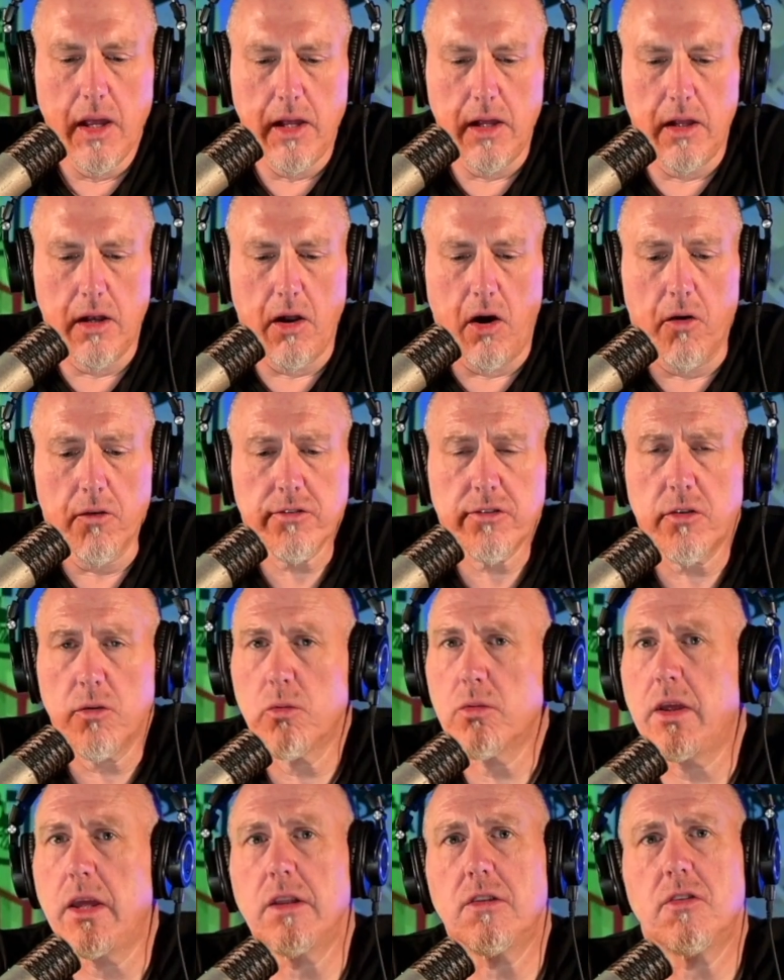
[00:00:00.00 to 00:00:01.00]
and
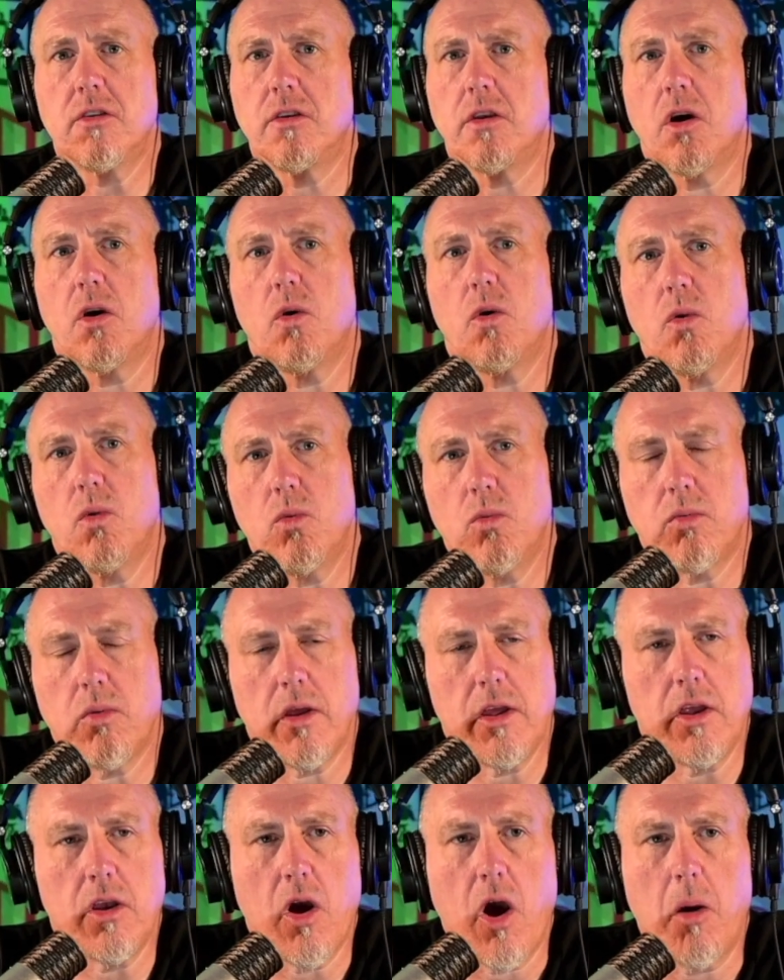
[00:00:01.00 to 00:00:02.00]
also get to know.
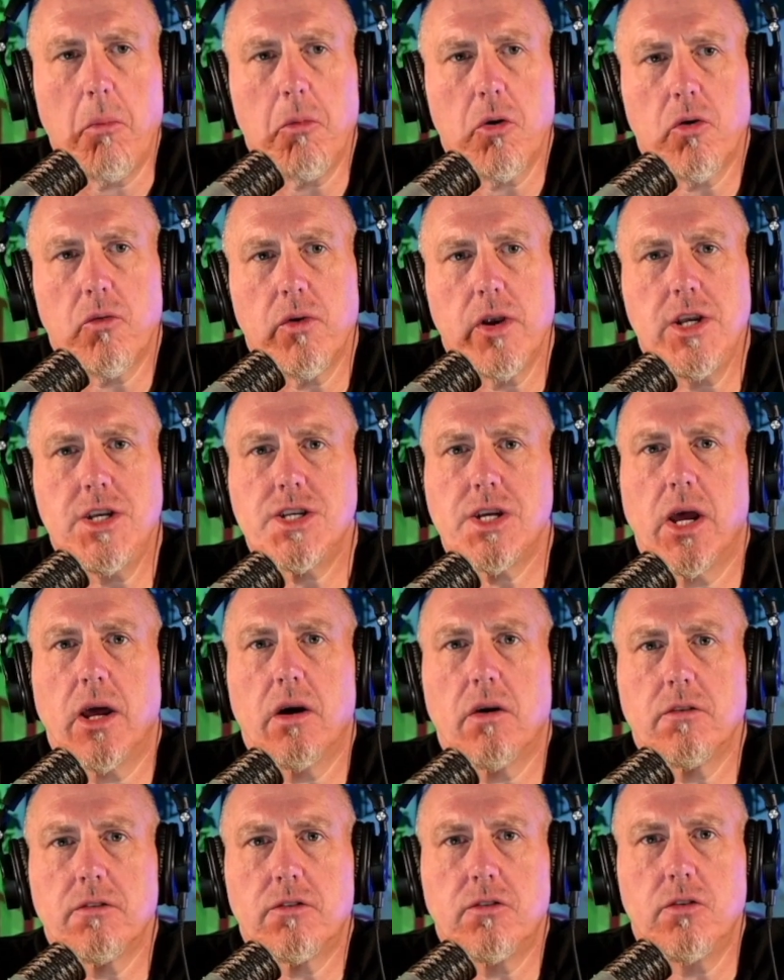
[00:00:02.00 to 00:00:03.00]
I want to reach
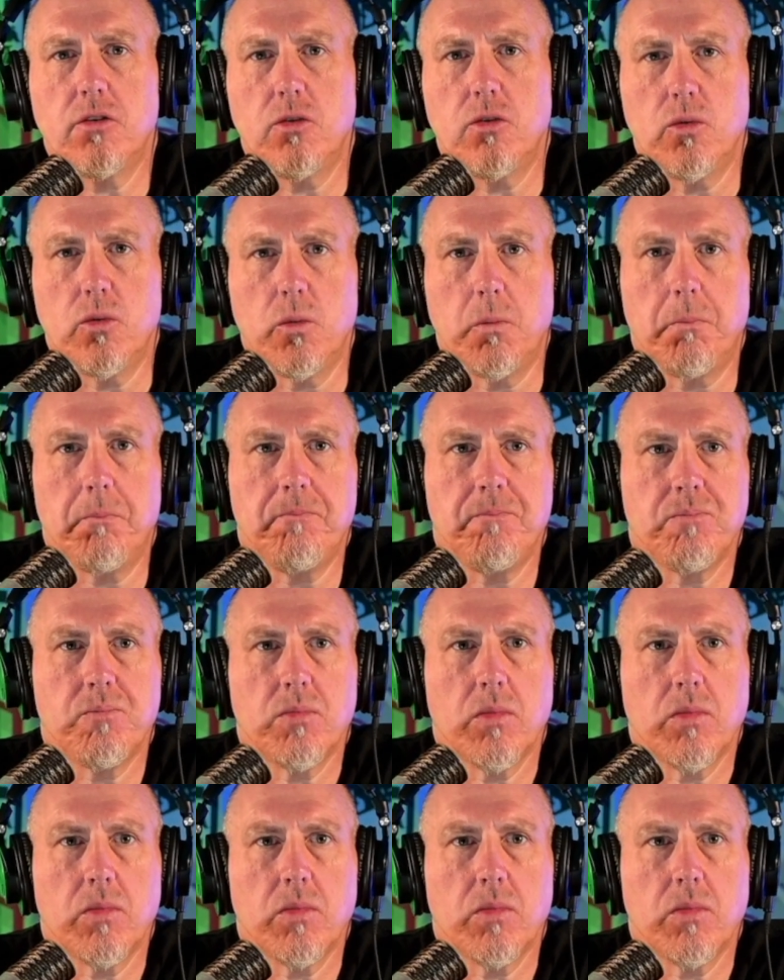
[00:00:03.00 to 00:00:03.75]
out to